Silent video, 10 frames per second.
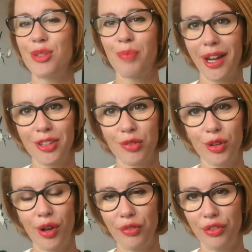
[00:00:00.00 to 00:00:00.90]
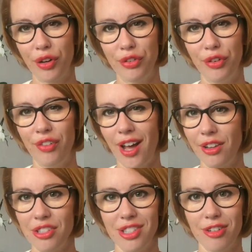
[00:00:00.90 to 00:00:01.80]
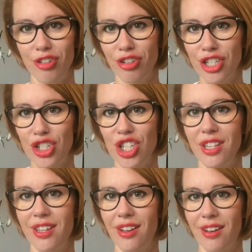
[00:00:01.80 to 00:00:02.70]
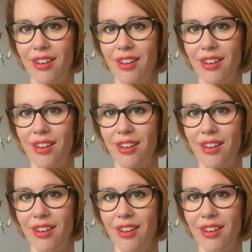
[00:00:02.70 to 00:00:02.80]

respectful of the values, the religion,